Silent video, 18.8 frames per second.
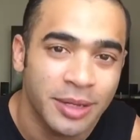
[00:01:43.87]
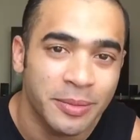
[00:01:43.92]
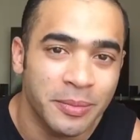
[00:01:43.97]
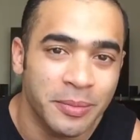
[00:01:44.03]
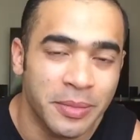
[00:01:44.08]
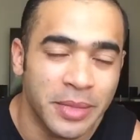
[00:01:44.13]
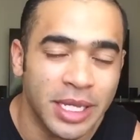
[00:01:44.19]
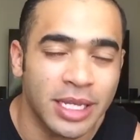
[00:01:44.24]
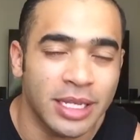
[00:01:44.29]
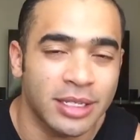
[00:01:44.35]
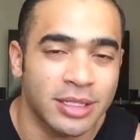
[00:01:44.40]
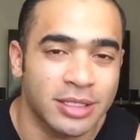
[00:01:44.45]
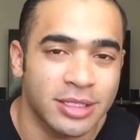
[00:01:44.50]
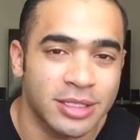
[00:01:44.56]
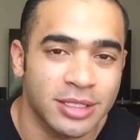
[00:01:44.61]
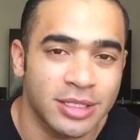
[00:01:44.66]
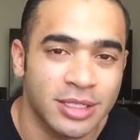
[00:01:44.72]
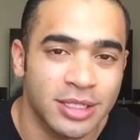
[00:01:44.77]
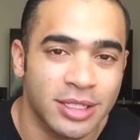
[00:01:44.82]

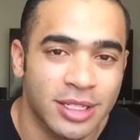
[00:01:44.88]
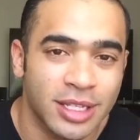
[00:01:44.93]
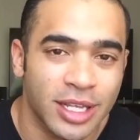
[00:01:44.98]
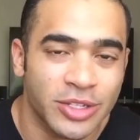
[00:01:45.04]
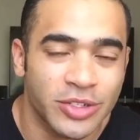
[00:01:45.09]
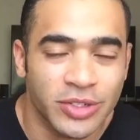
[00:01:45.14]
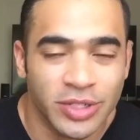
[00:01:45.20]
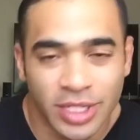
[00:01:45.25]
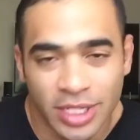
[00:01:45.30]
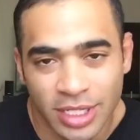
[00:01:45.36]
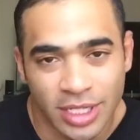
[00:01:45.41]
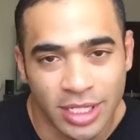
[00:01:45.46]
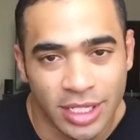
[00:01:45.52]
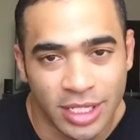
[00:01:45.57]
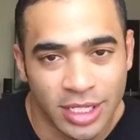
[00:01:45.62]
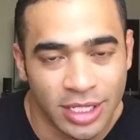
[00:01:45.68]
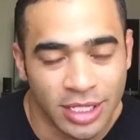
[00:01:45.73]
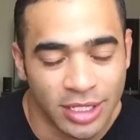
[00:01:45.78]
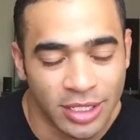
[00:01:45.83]
meats that you need to
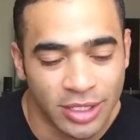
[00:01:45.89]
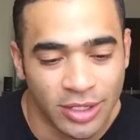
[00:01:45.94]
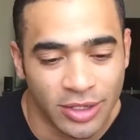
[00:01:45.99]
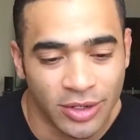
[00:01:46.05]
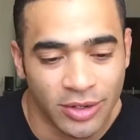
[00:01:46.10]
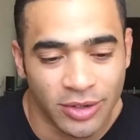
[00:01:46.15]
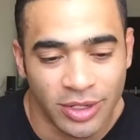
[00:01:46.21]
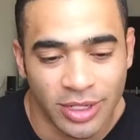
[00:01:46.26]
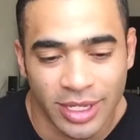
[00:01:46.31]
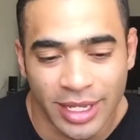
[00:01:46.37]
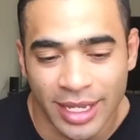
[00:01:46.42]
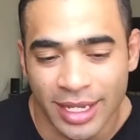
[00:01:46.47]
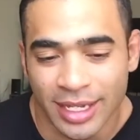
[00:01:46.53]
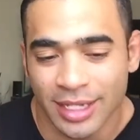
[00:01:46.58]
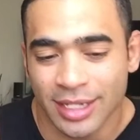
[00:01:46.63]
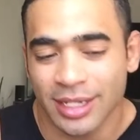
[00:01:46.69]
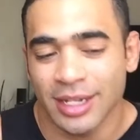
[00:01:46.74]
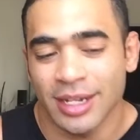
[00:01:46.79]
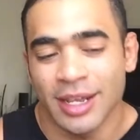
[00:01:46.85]
eat.
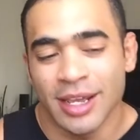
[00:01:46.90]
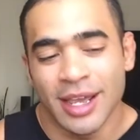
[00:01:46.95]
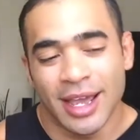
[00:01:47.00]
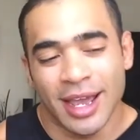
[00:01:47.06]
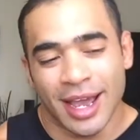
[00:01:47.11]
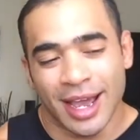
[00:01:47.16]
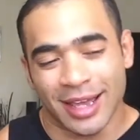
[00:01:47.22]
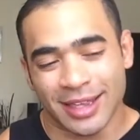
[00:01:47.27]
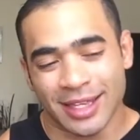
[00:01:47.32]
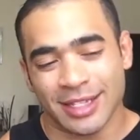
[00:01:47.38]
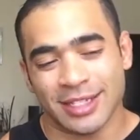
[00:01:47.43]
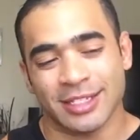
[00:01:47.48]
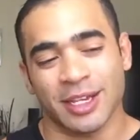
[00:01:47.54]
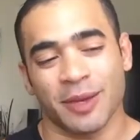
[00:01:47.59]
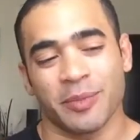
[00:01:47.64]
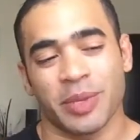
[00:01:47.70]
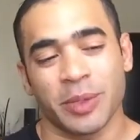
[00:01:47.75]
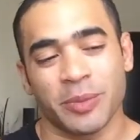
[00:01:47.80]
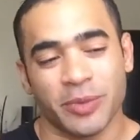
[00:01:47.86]
And I think
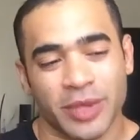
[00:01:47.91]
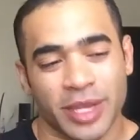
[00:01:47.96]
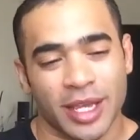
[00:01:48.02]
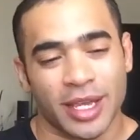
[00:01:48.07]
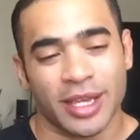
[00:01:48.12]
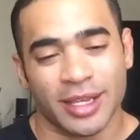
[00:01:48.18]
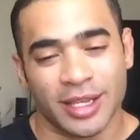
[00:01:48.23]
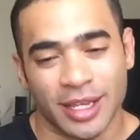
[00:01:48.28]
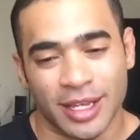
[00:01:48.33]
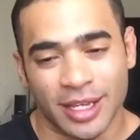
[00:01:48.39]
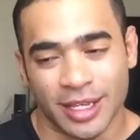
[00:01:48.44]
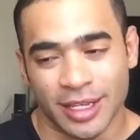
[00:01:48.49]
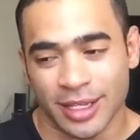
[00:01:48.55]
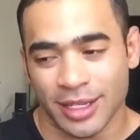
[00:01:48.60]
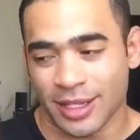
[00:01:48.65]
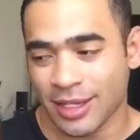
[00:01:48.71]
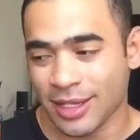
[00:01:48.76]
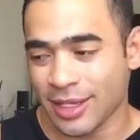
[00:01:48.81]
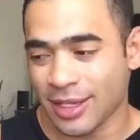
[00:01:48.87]
some people,
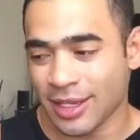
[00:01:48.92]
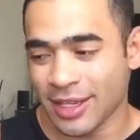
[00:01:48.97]
they